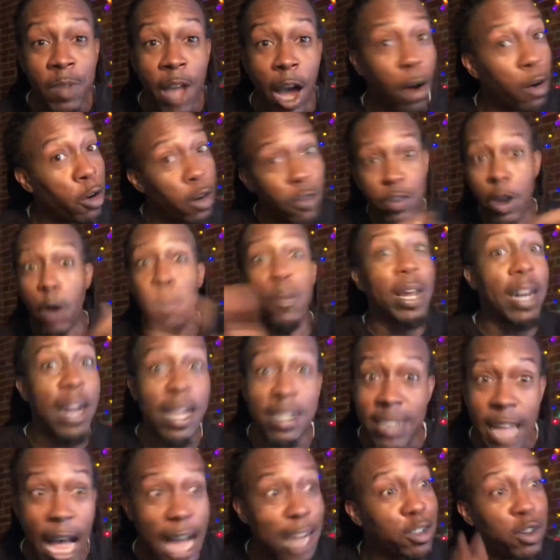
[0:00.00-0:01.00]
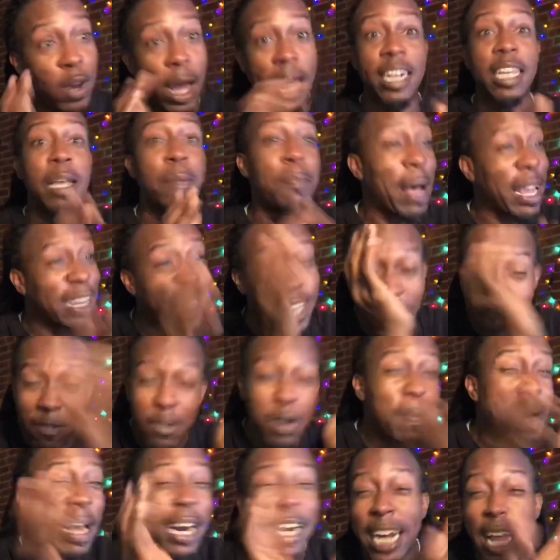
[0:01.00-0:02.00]
I don't know if y'all realize that I tried to get back to
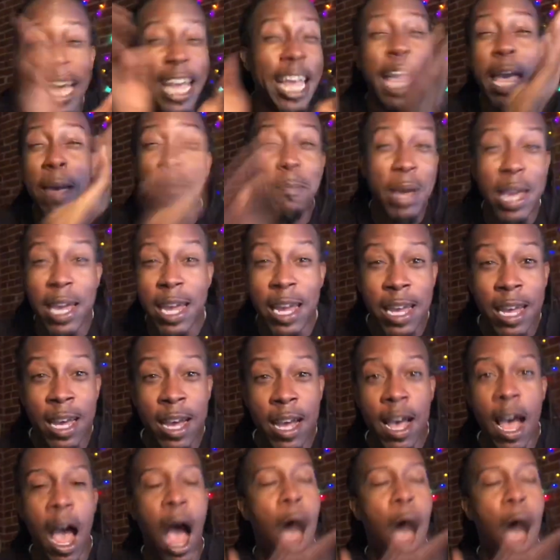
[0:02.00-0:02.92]
everybody that hit me.